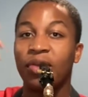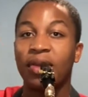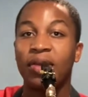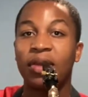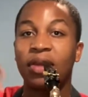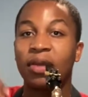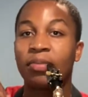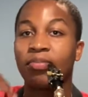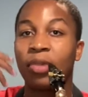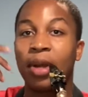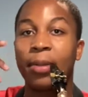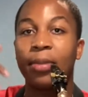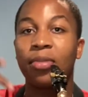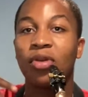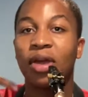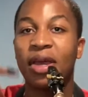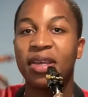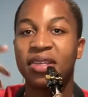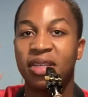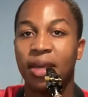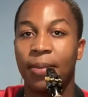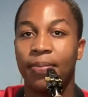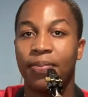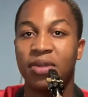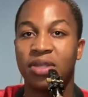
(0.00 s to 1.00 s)
Memorize
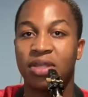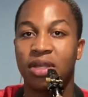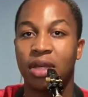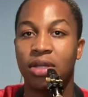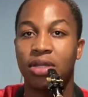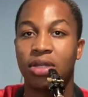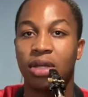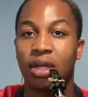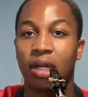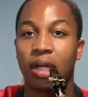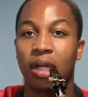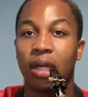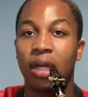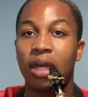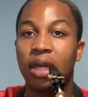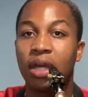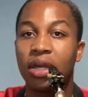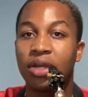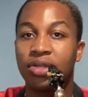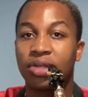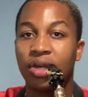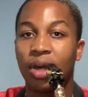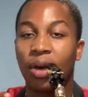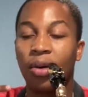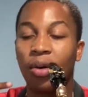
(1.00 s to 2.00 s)
that position.
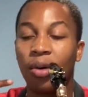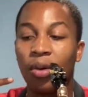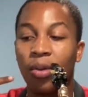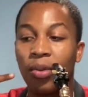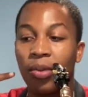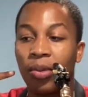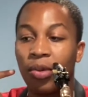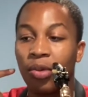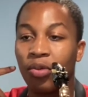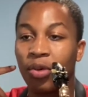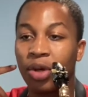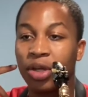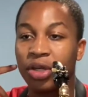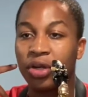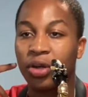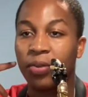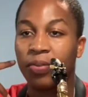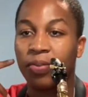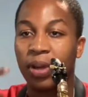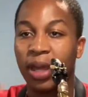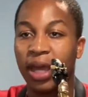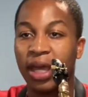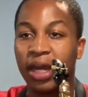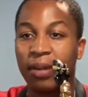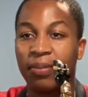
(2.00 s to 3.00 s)
So when you're
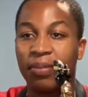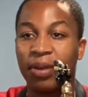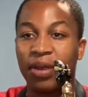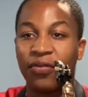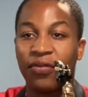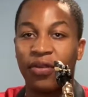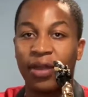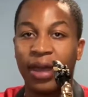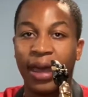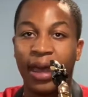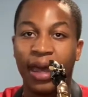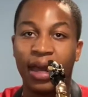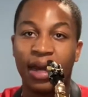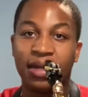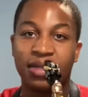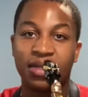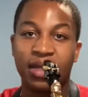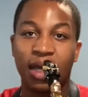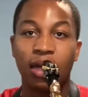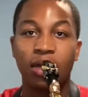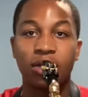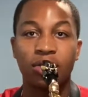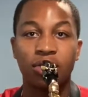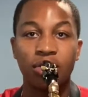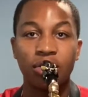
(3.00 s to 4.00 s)
playing a B flat and it's
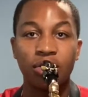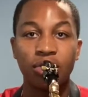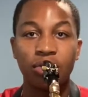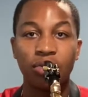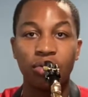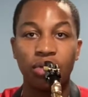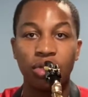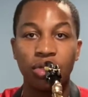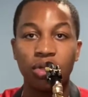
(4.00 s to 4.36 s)
out of tune,